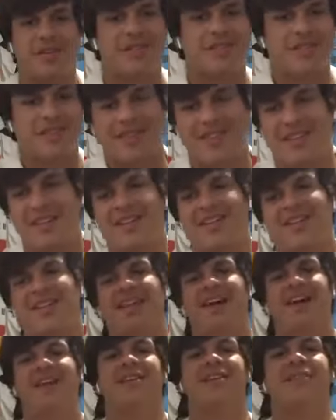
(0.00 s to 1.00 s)
It's a
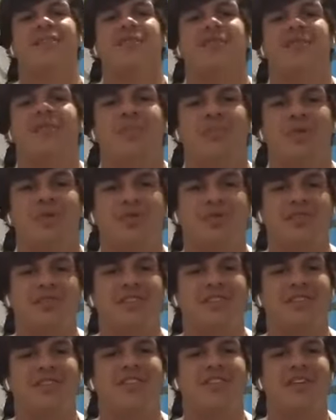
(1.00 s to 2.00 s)
lot different than moving
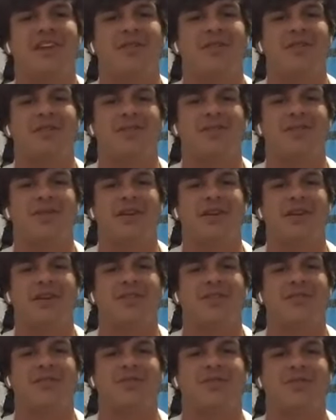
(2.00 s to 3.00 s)
16 hours away,
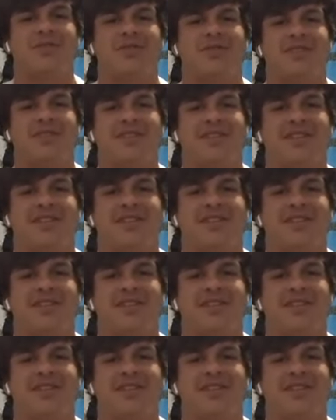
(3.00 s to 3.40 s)
that's for sure.